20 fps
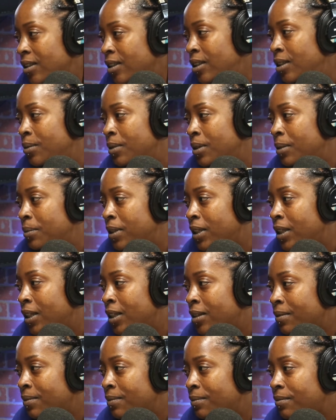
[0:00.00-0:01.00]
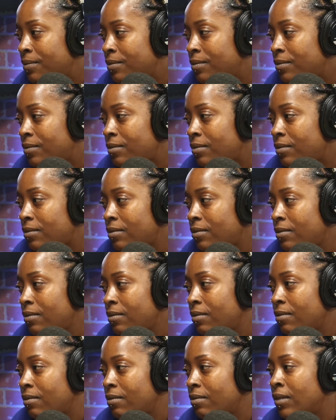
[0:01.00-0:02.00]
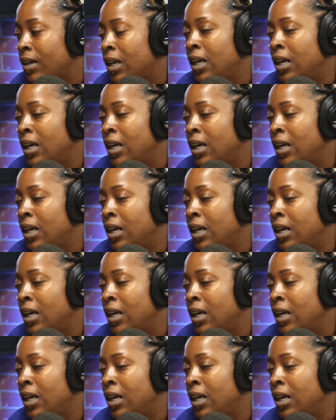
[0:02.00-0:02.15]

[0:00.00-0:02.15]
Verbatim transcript: You see what I'm saying? Okay.